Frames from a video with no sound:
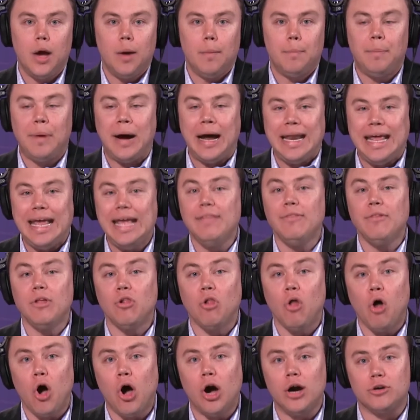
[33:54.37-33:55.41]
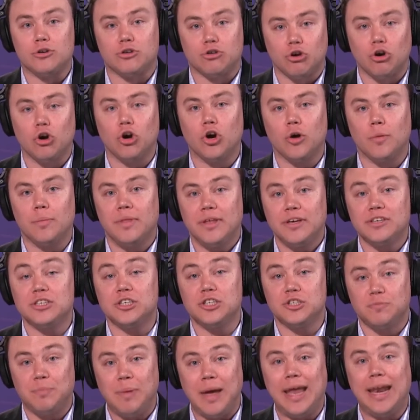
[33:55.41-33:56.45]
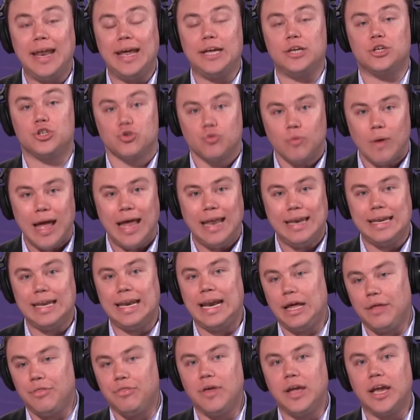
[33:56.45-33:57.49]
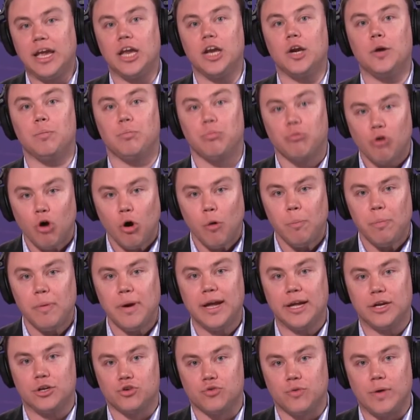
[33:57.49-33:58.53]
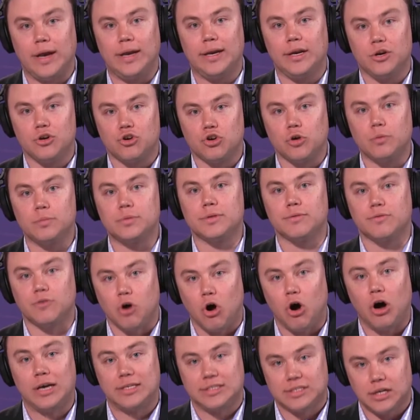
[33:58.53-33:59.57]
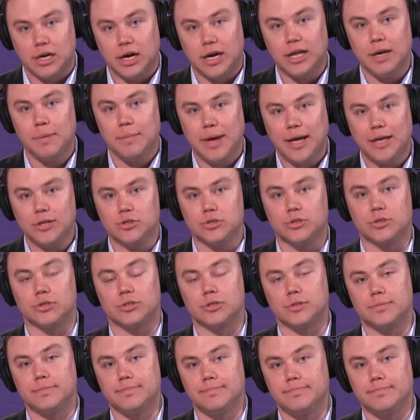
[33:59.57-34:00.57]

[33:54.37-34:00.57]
But in the long term, this has been a trend, and I think an appropriate trend in terms of cost cutting measures.